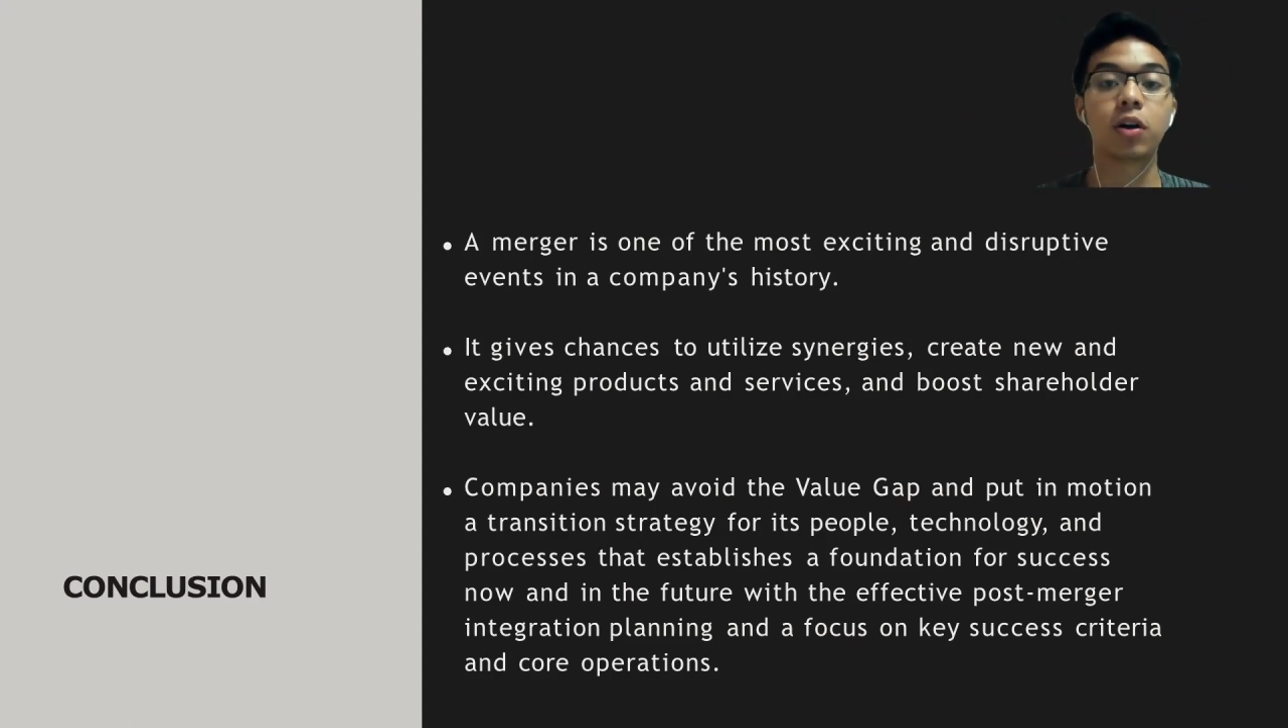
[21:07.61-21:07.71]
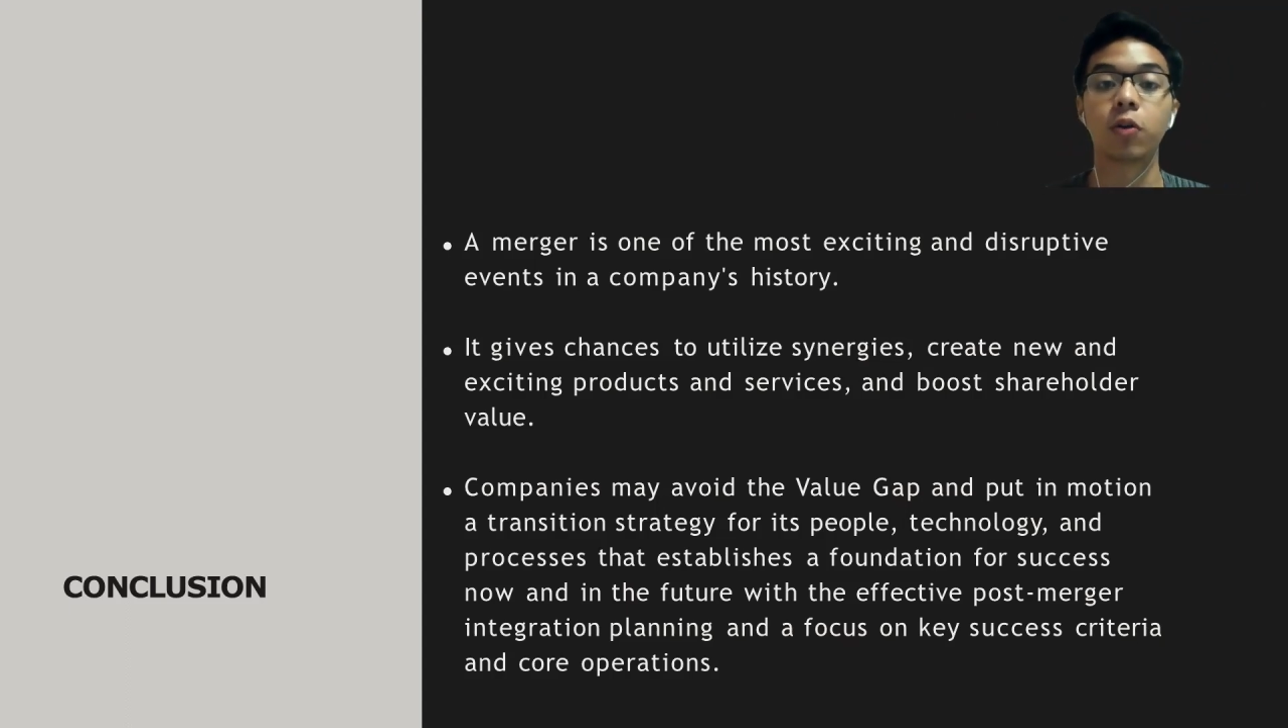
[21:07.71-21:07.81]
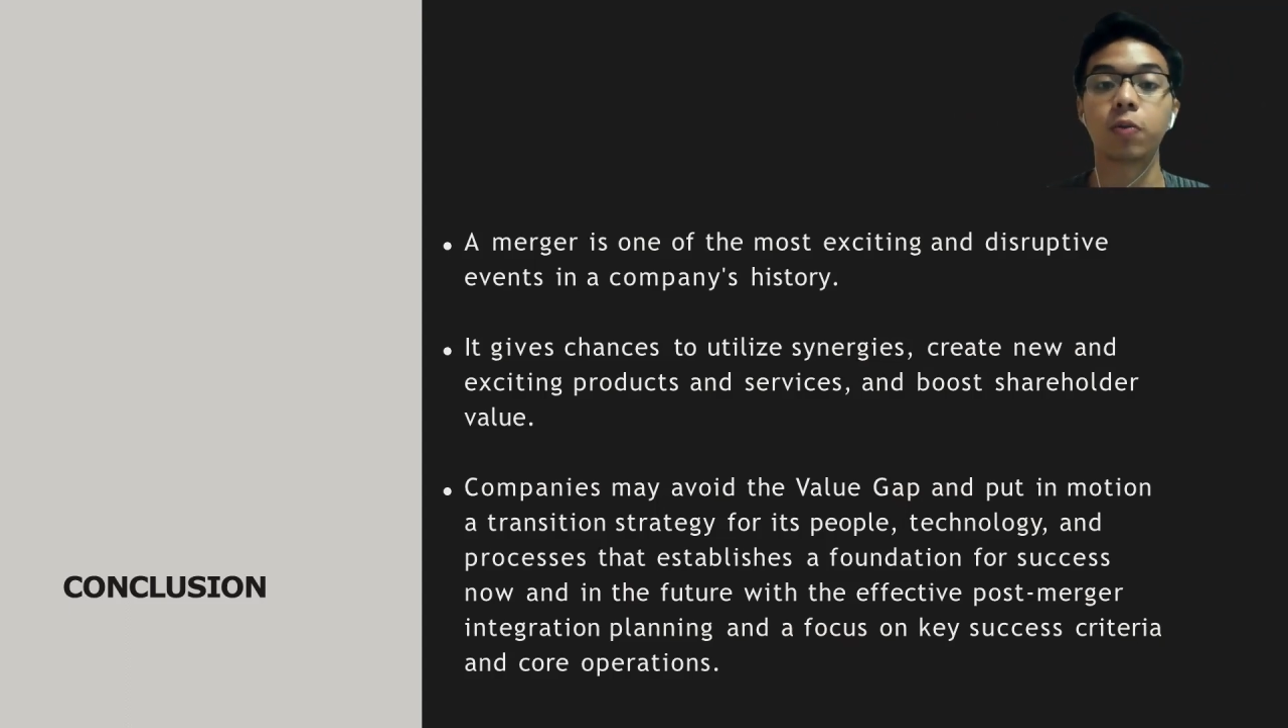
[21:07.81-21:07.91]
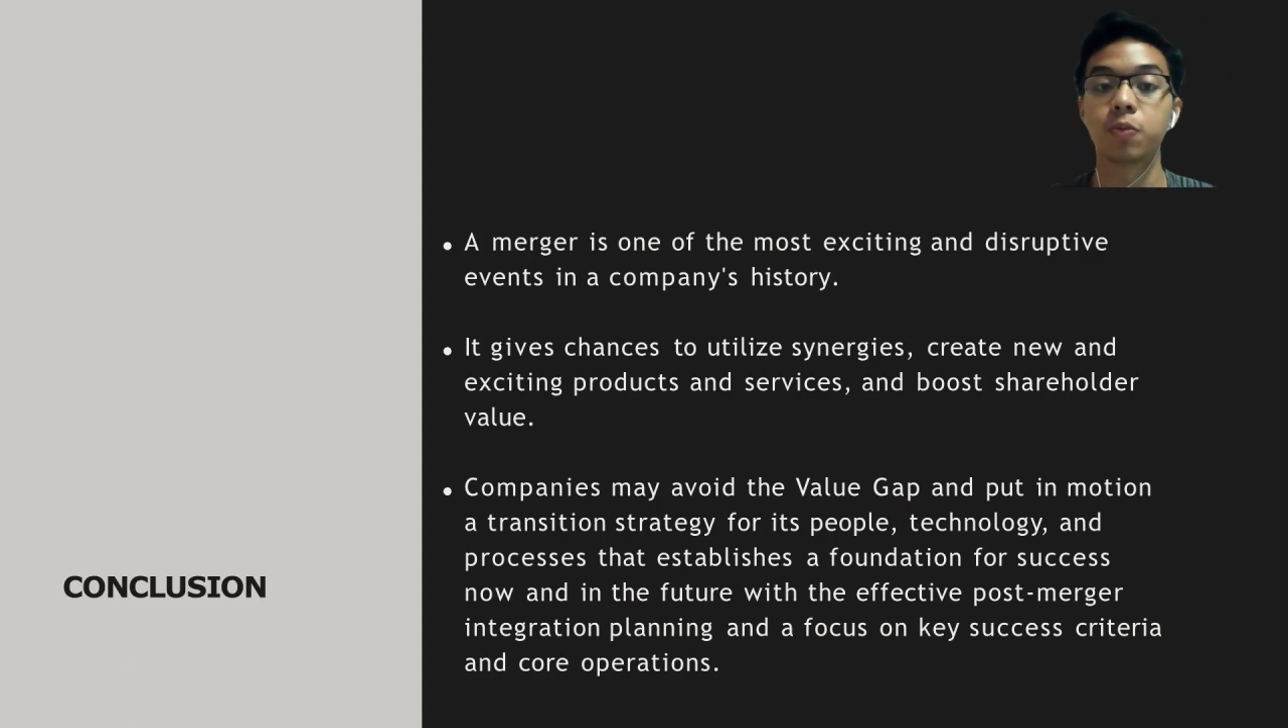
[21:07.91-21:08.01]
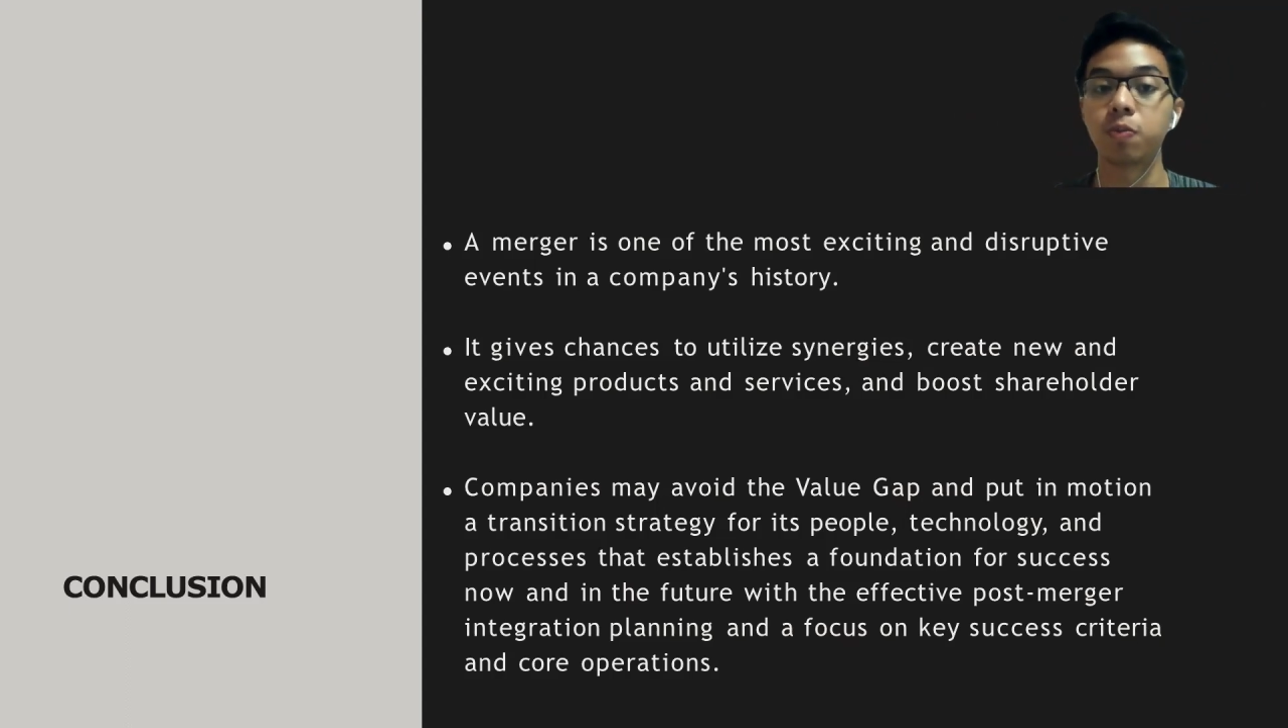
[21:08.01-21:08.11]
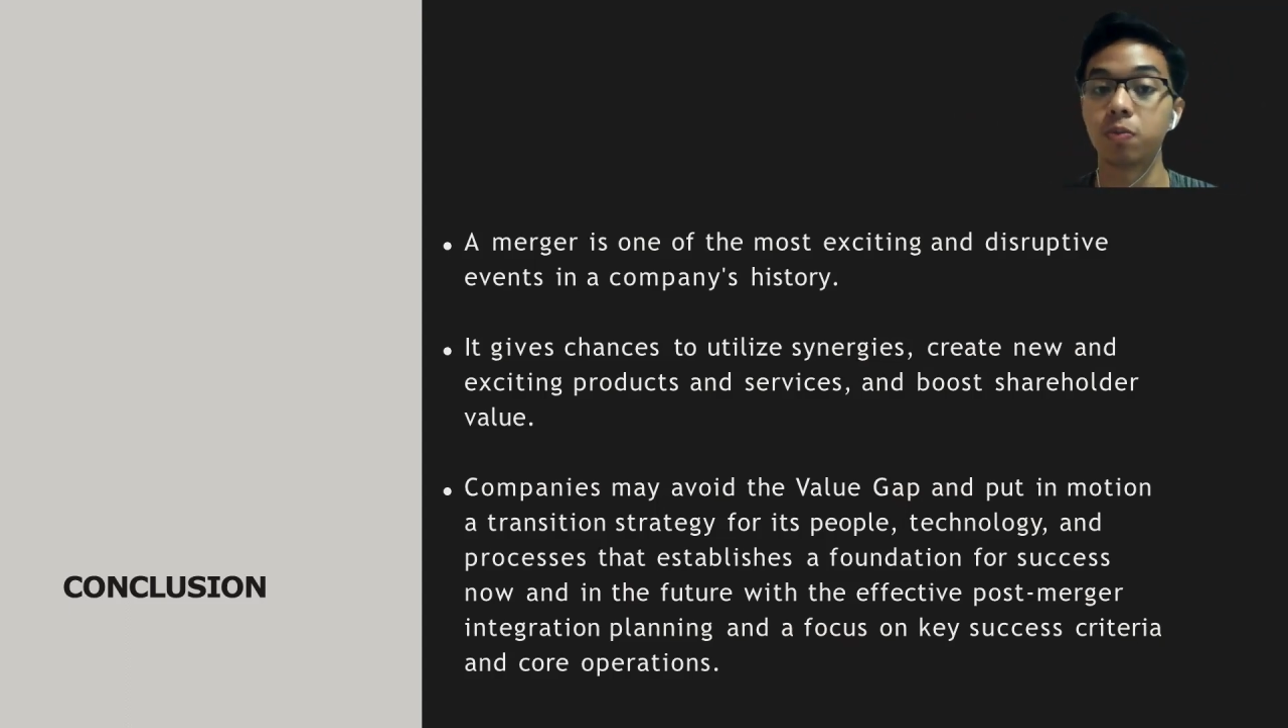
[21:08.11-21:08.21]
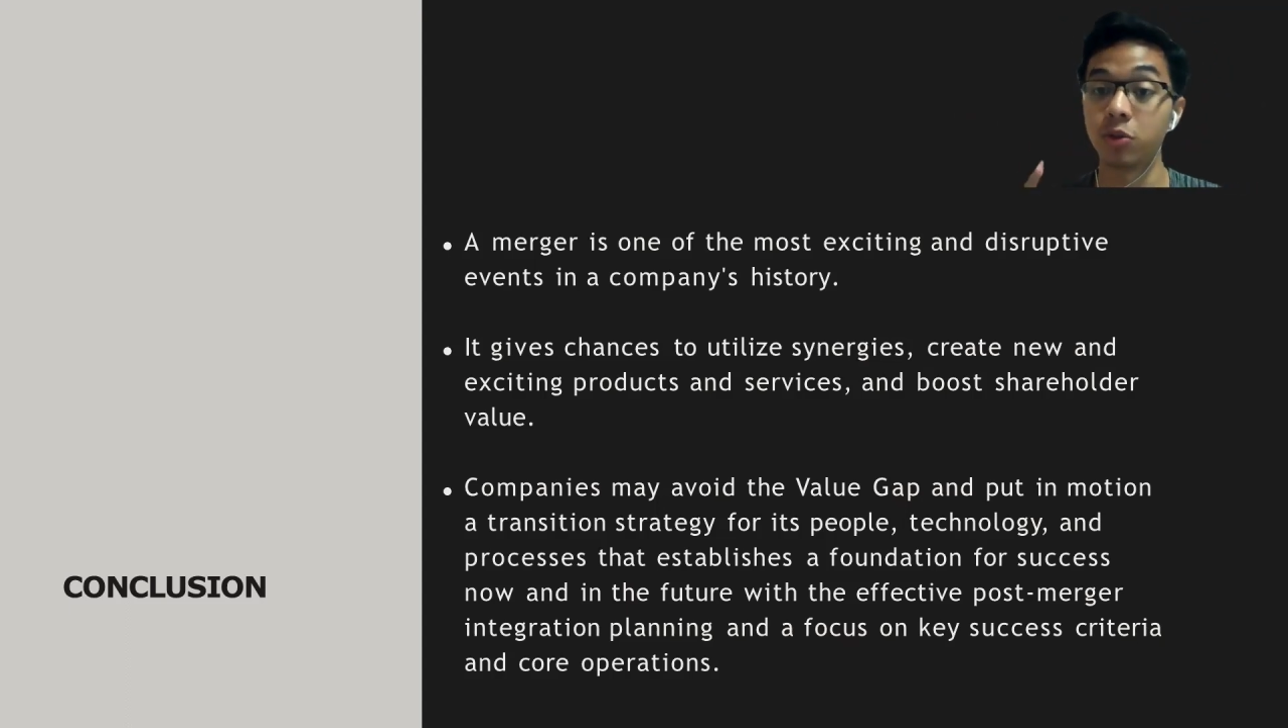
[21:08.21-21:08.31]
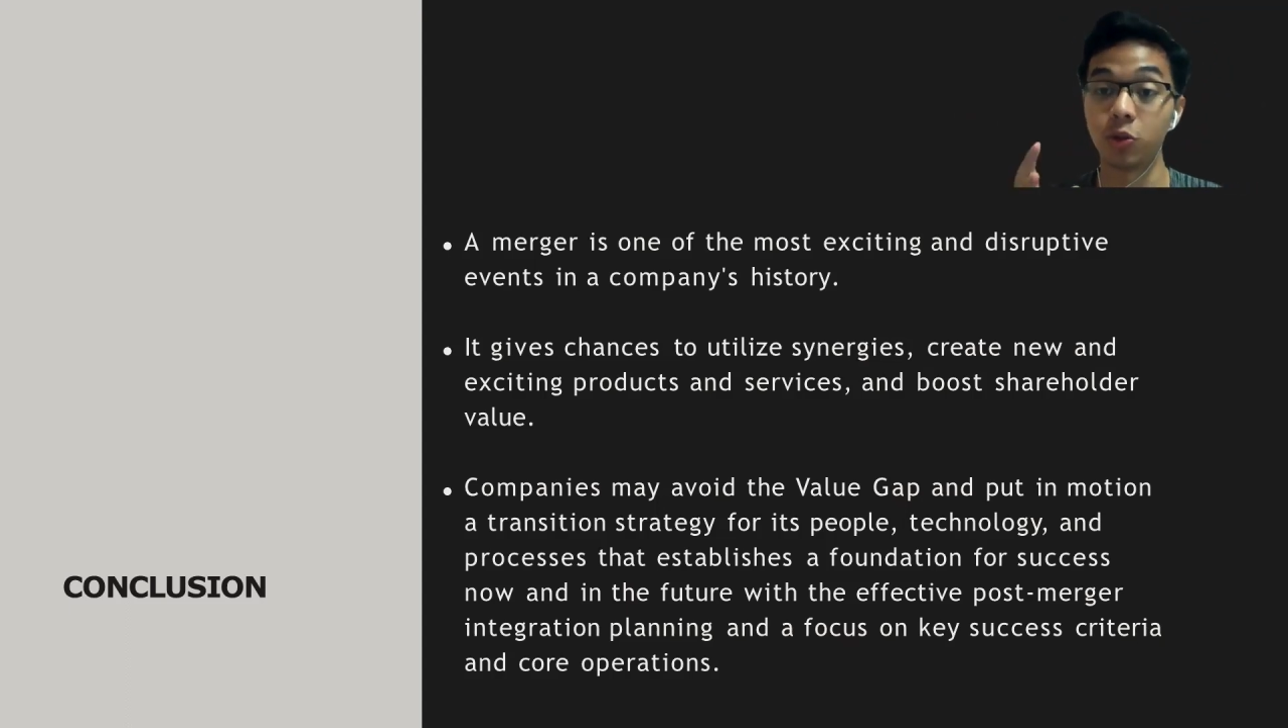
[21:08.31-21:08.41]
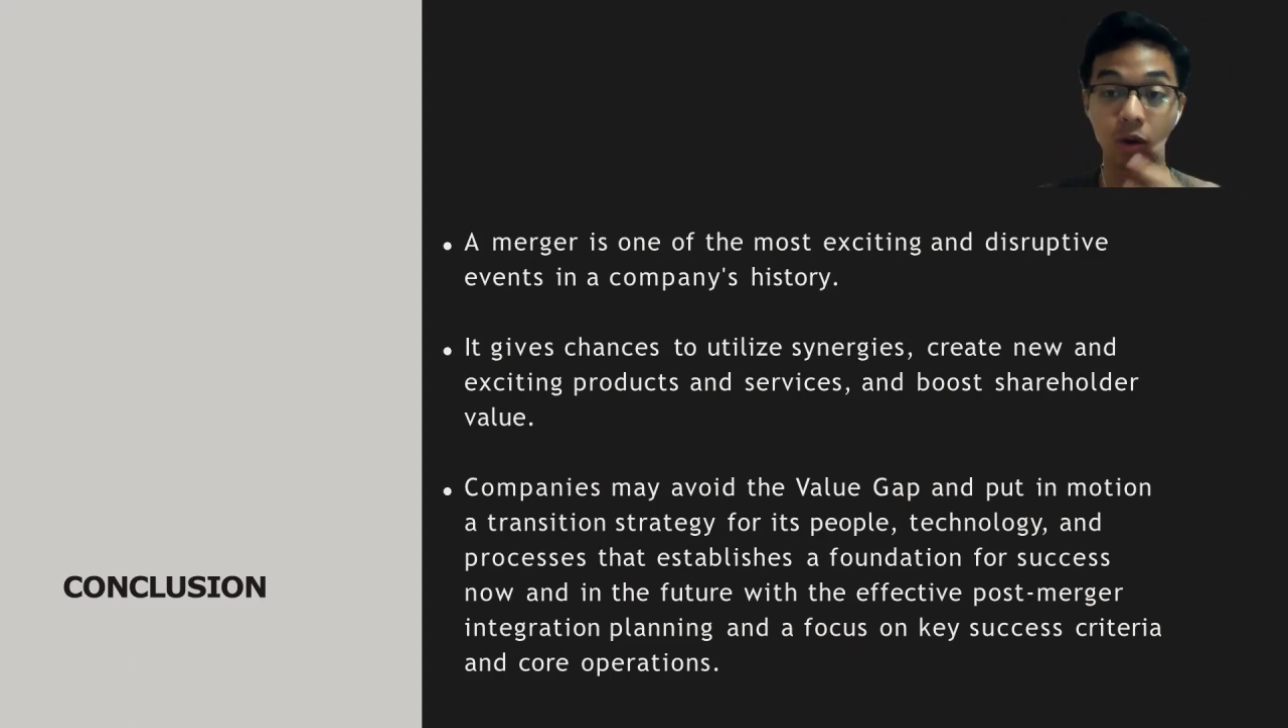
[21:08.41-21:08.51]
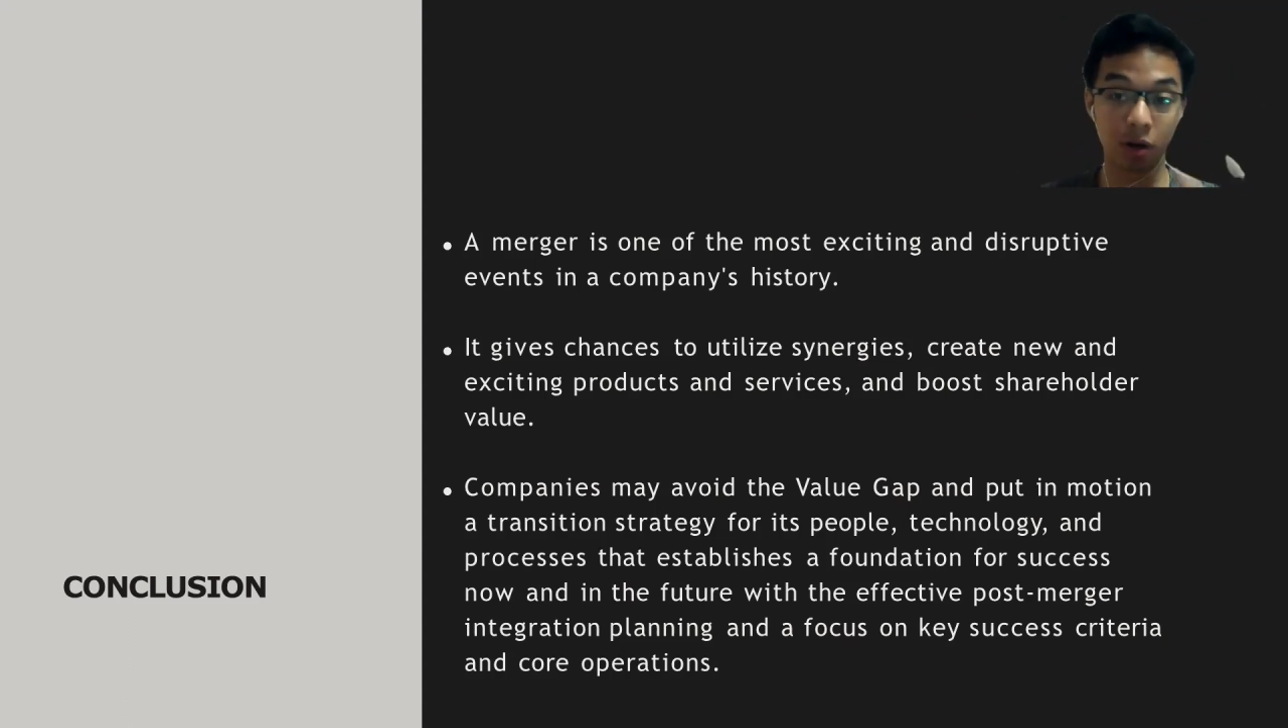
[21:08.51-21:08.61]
I hope you